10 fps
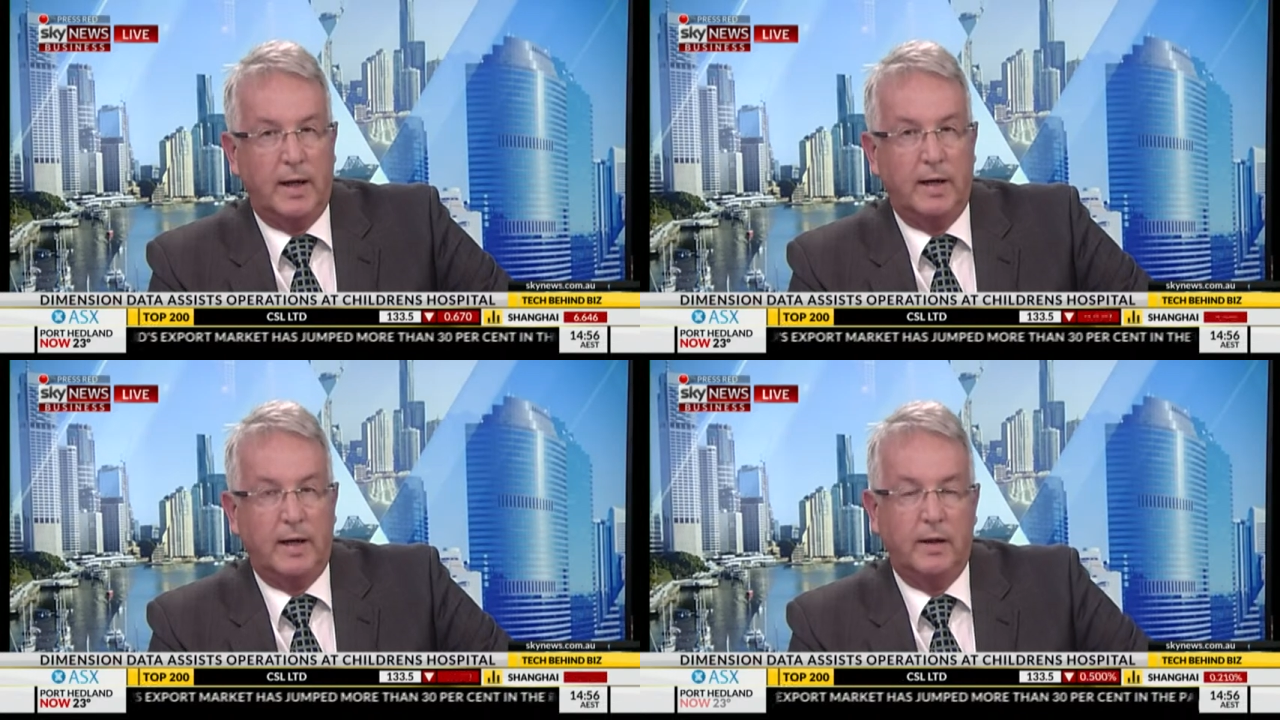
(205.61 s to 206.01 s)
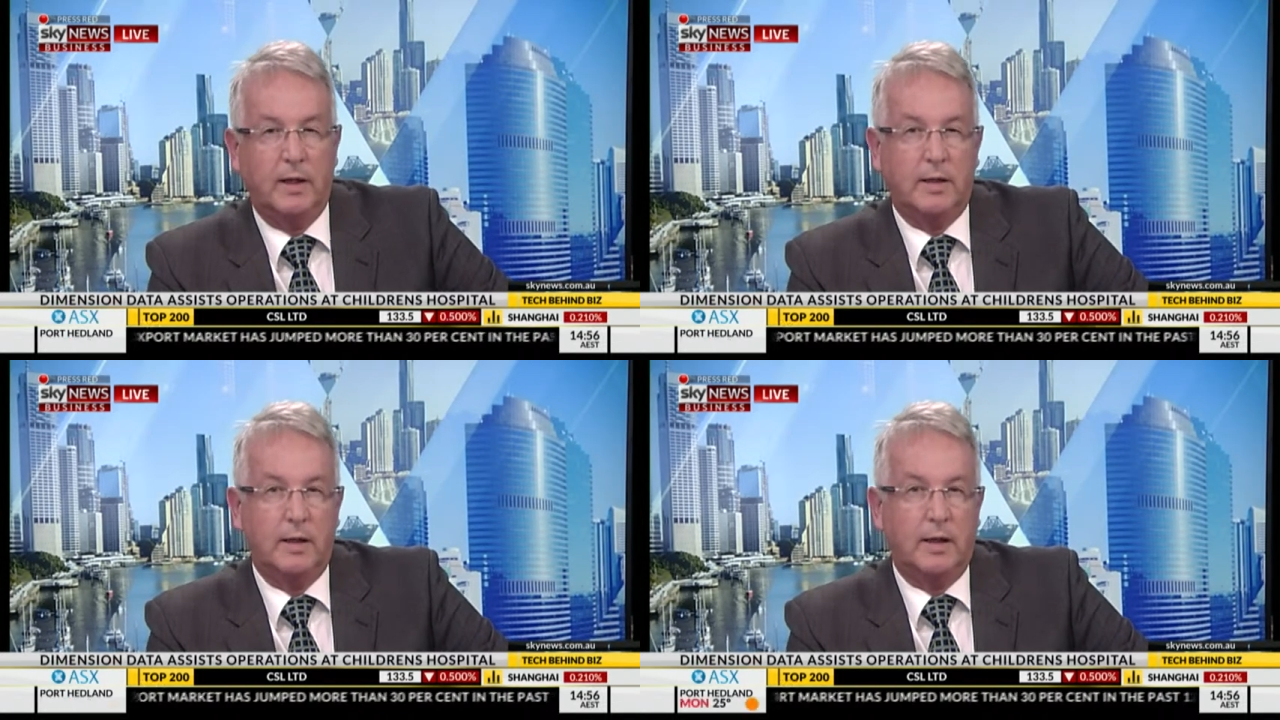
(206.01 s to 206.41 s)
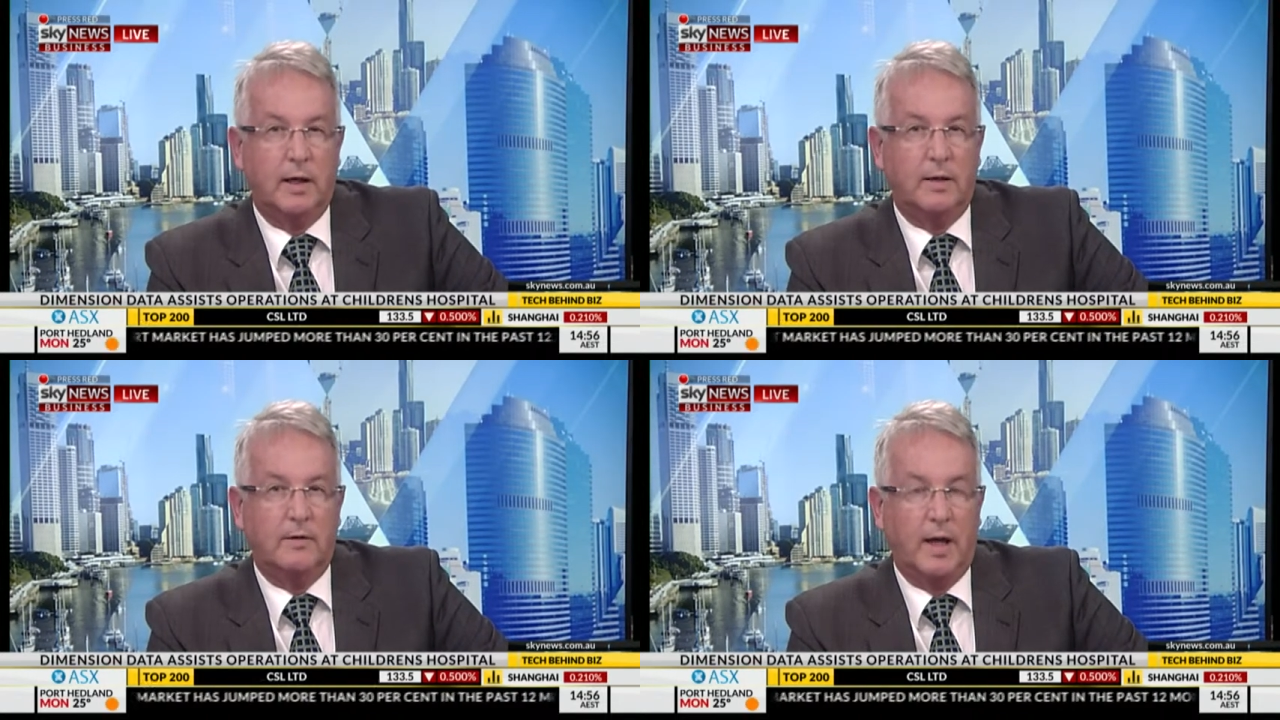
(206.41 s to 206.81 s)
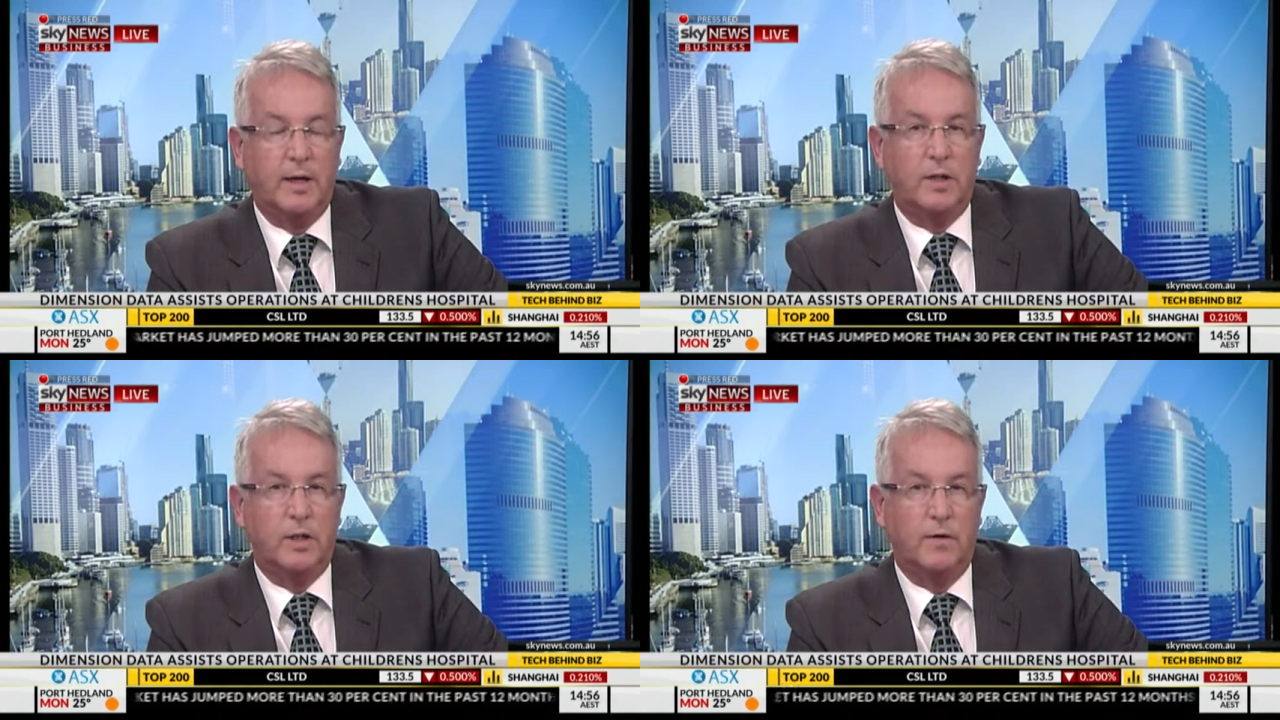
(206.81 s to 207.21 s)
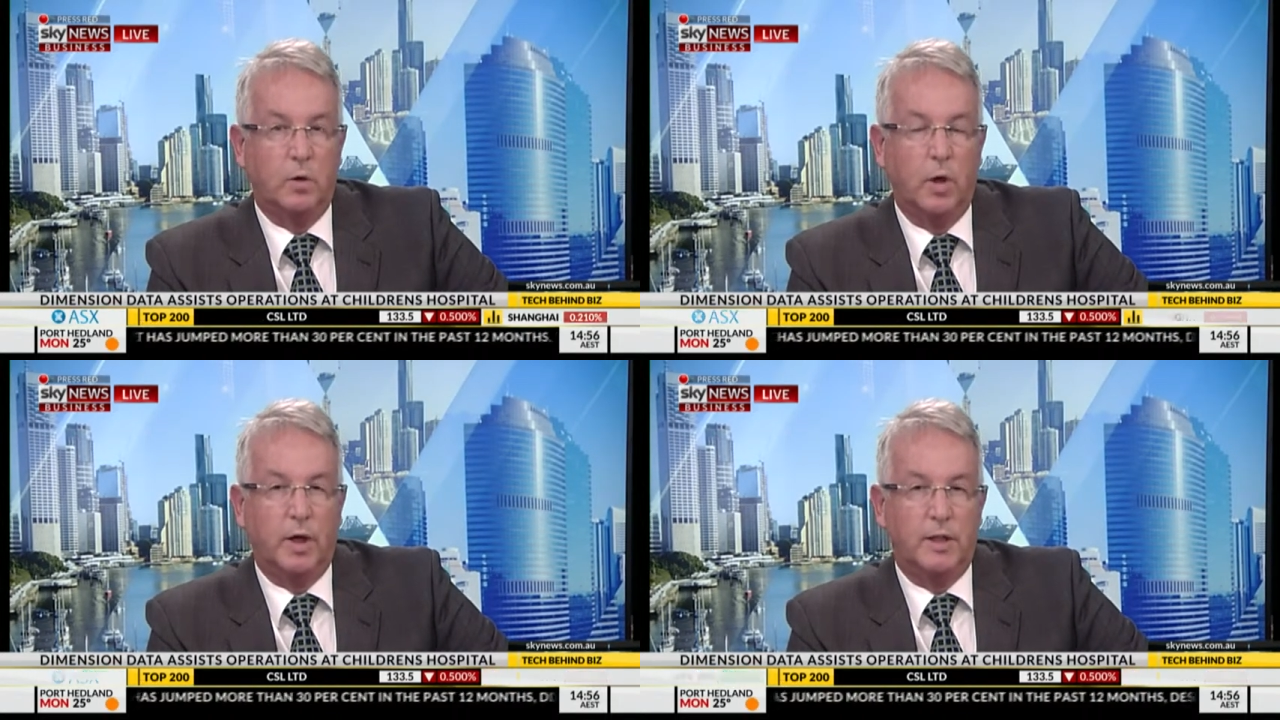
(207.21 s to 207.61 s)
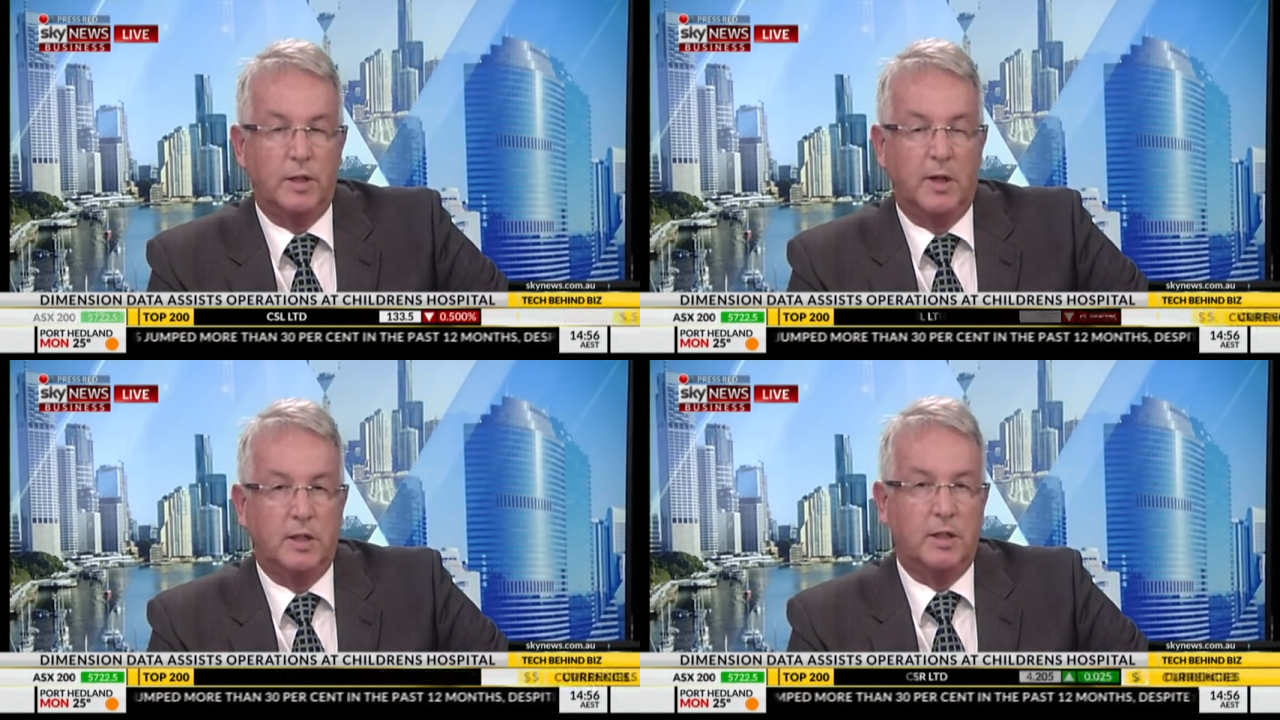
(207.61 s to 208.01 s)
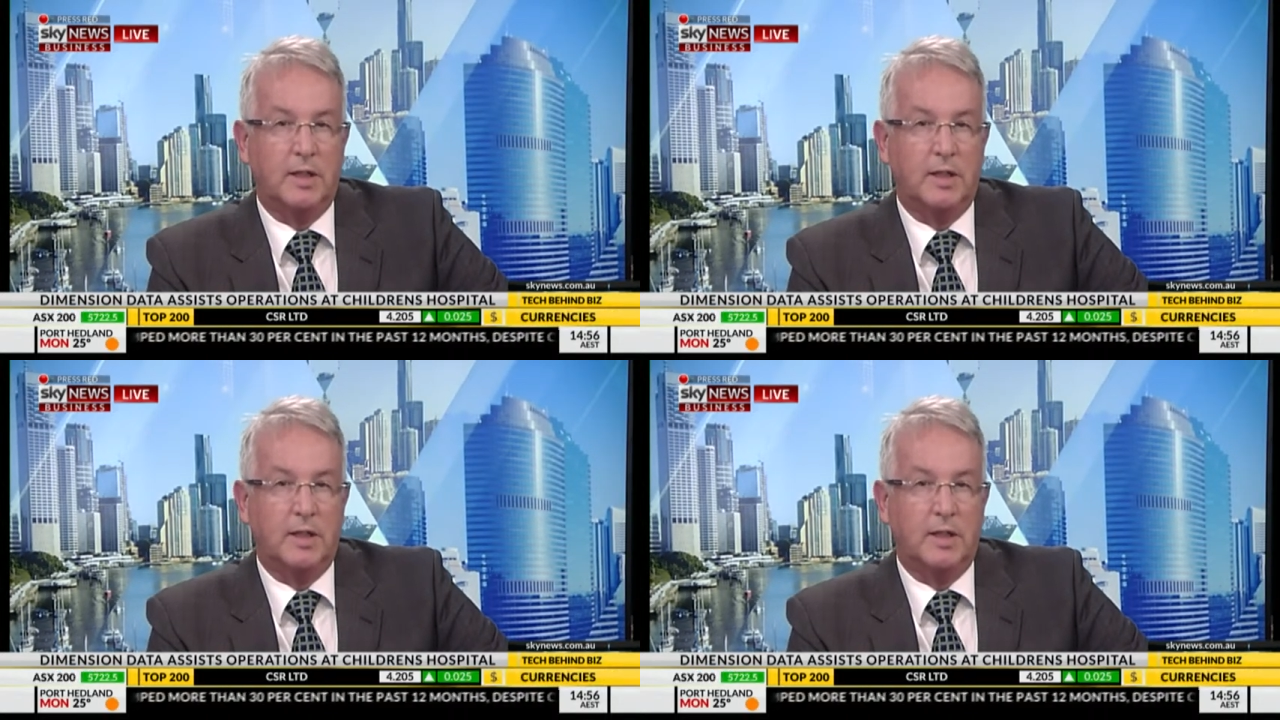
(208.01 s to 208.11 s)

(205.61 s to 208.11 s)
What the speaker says: and I think the advantage of the work that Dimension